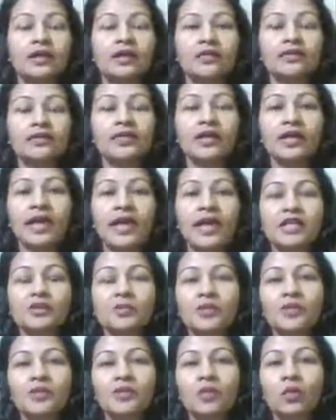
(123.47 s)
there has
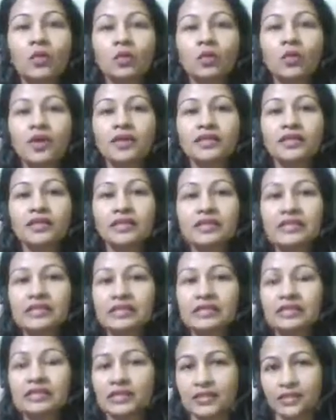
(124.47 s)
been no
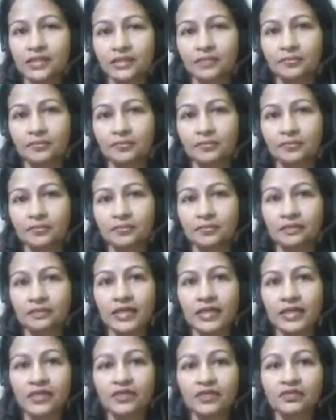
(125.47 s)
consistency
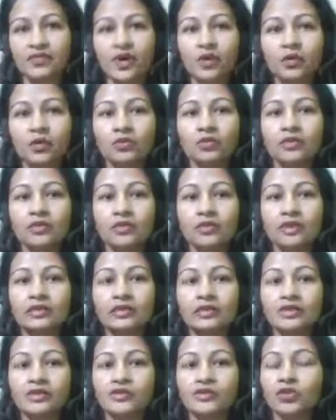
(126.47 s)
that is found in
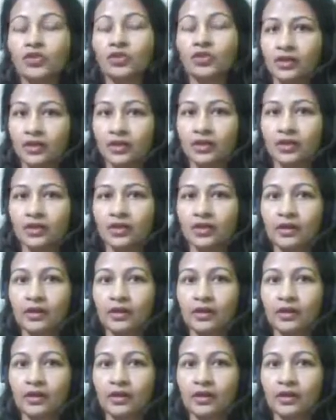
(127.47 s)
this theory,